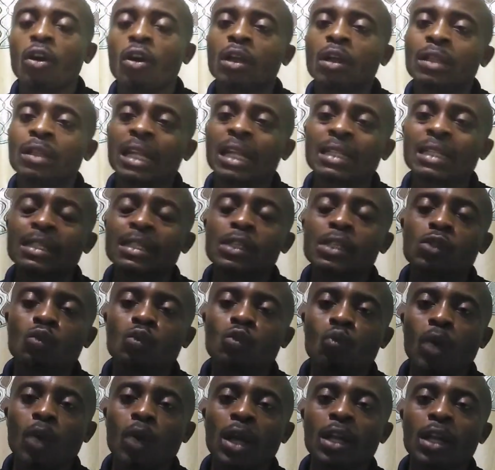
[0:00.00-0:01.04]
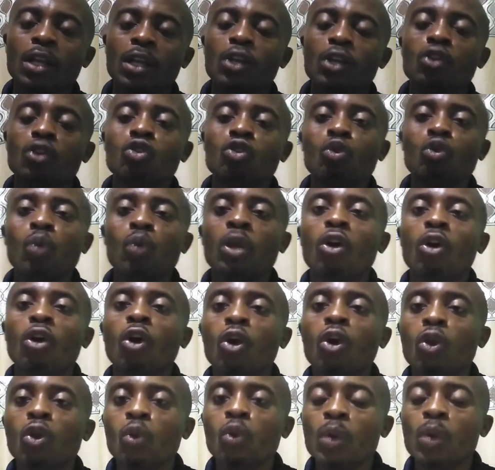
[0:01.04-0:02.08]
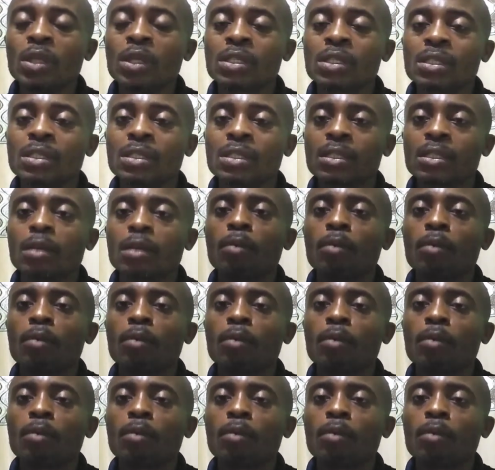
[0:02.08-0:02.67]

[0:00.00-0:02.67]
that is when you will always